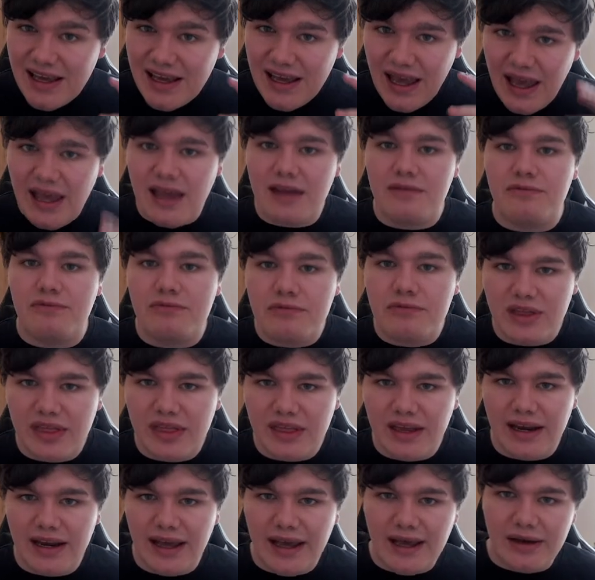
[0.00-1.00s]

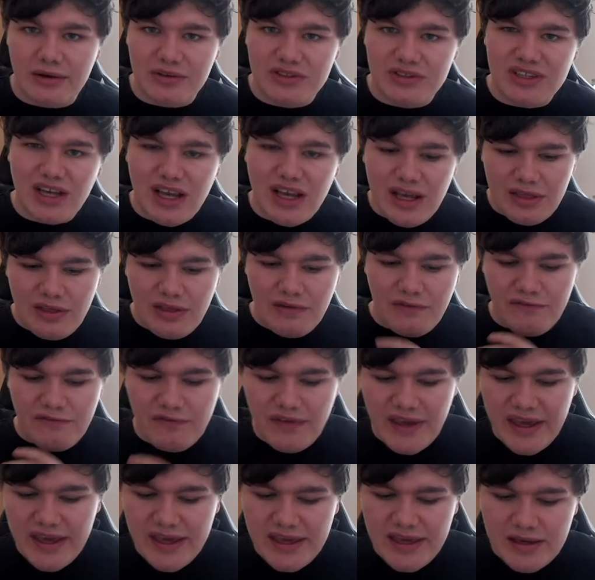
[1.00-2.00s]
everything else. The
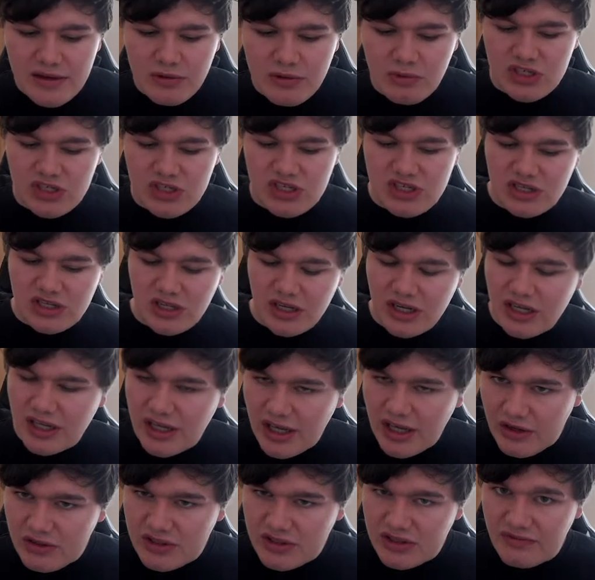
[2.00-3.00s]
fee, which is going to
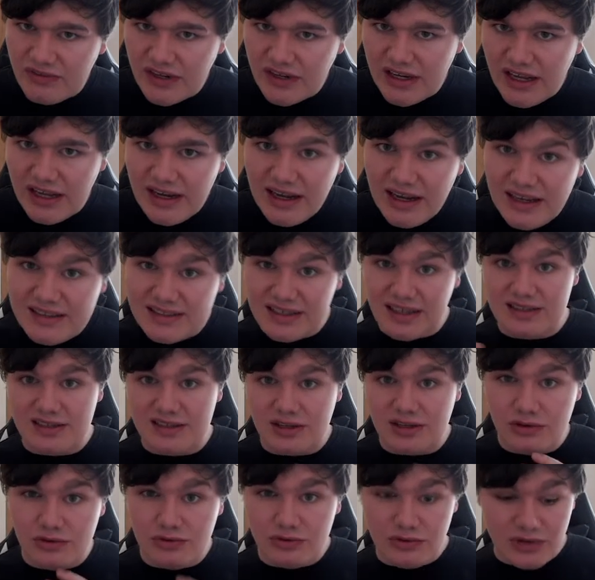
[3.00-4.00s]
go to Fernandez, is
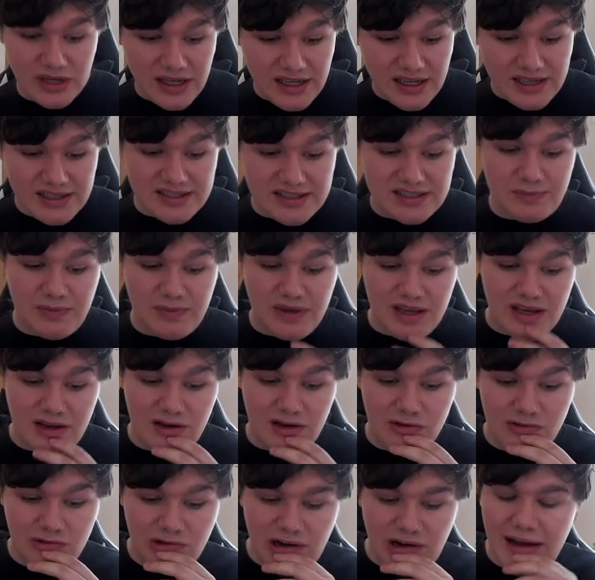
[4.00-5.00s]
agreed to be
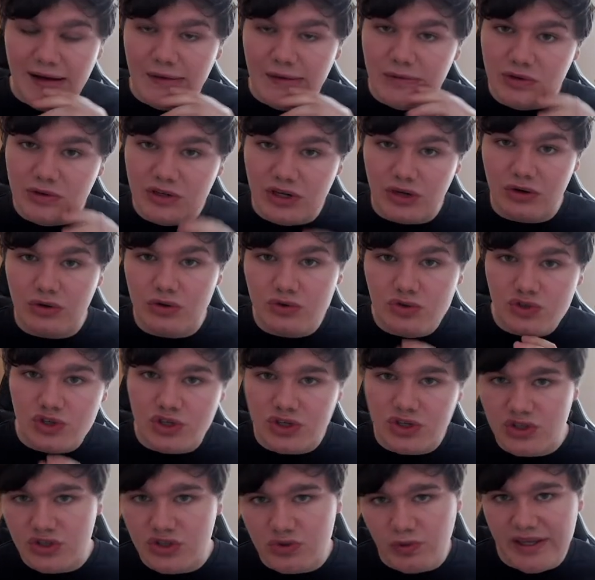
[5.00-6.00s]
around
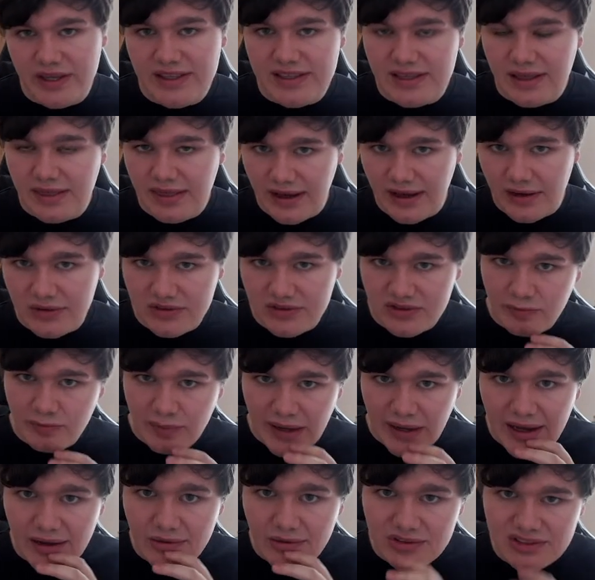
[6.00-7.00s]

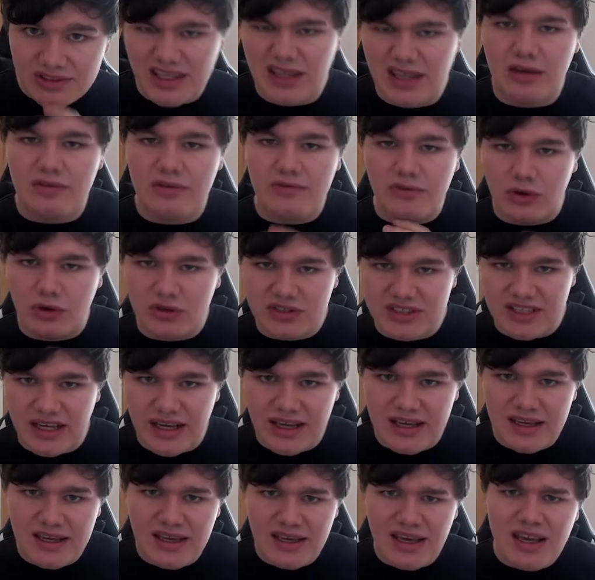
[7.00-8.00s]
£120,000, give or
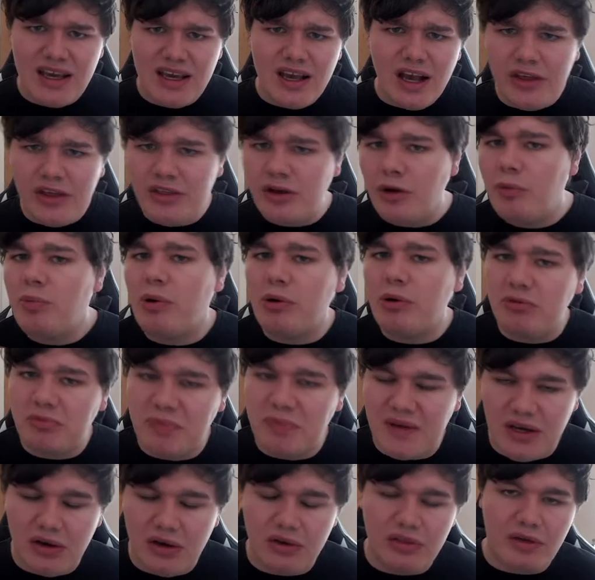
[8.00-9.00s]
take, and there'll
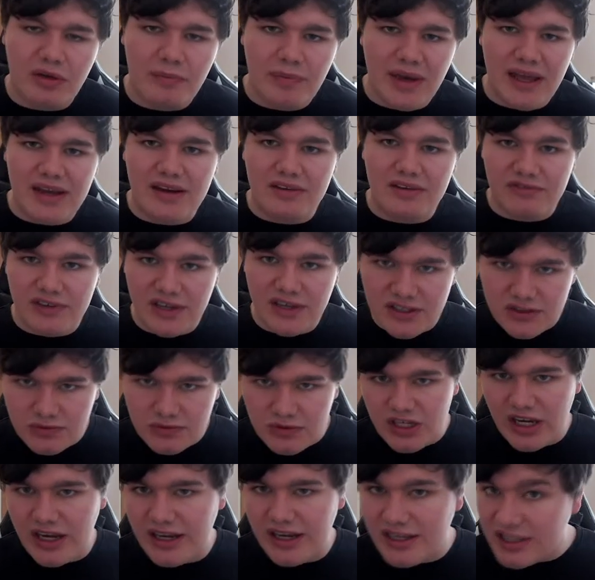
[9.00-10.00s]
probably be other benefits
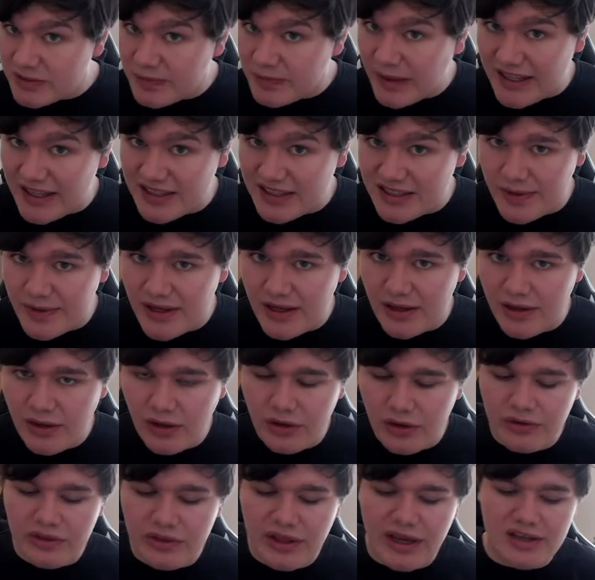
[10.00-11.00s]
which I expect to be
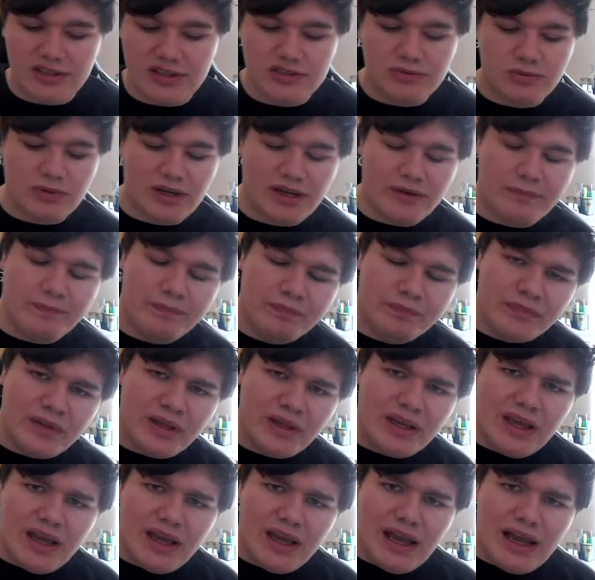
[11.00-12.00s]
along that as well.
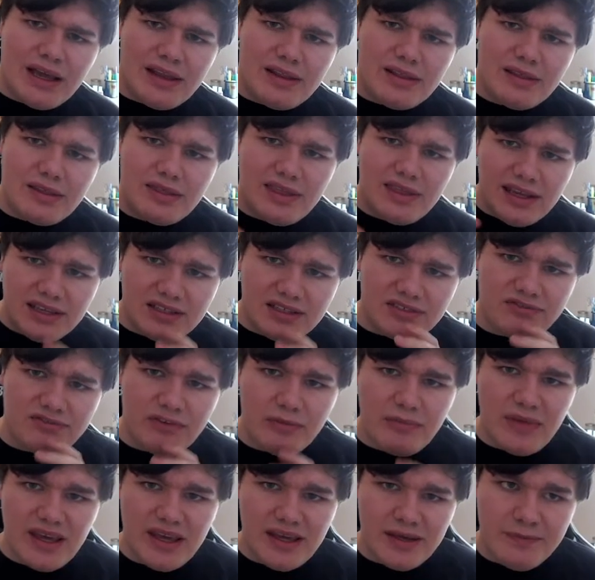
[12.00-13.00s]
This,
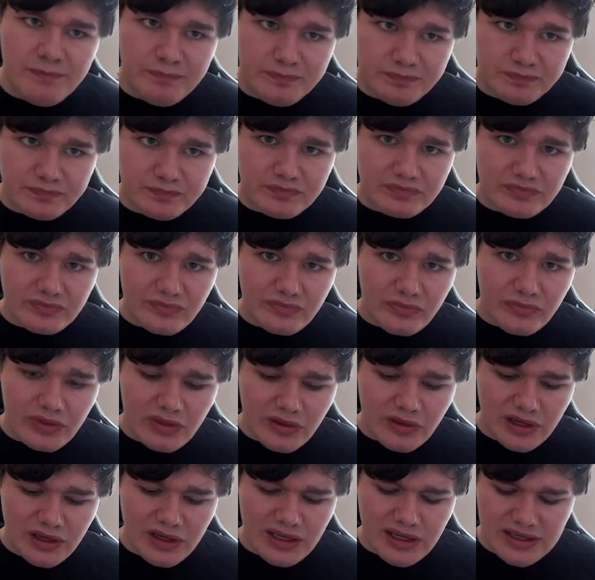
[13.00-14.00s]
for me,
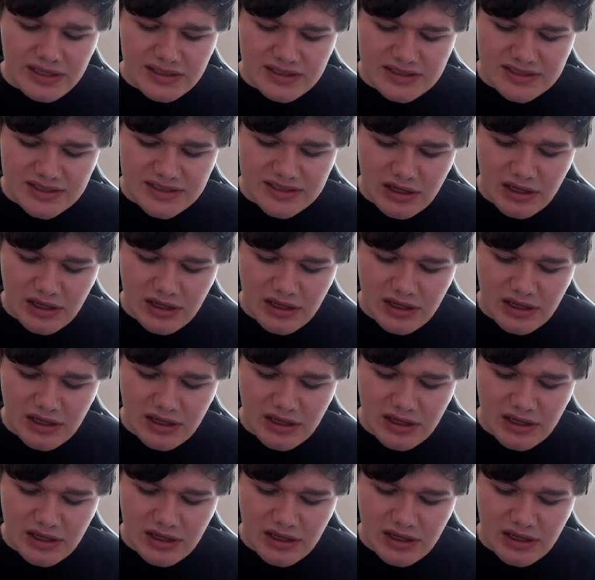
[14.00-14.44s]
is